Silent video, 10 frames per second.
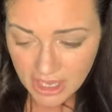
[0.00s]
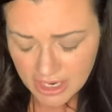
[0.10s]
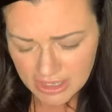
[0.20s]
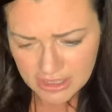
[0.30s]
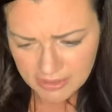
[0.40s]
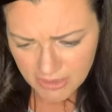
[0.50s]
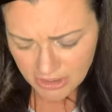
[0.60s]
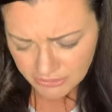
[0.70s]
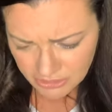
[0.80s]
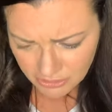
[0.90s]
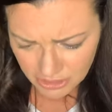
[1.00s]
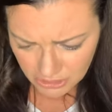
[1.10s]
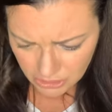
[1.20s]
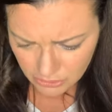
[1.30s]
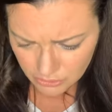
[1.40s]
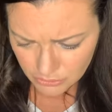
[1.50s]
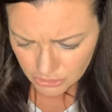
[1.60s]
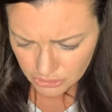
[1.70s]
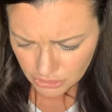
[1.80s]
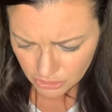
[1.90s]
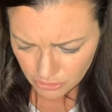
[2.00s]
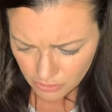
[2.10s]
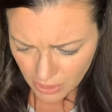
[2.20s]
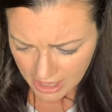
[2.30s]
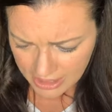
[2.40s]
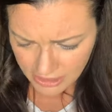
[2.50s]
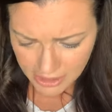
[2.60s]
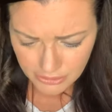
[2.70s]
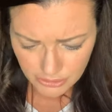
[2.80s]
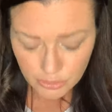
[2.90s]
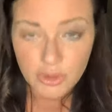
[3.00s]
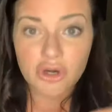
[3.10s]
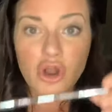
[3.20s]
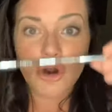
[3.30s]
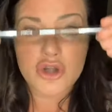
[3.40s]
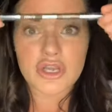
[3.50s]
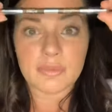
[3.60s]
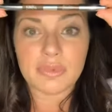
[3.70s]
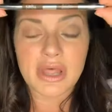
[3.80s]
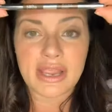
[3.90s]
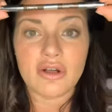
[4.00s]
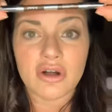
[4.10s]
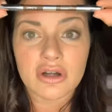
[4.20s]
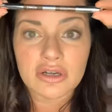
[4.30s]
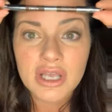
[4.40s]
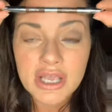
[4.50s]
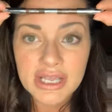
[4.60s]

And then I'm also going to use two eyeliners, Work Hard and Play Hard.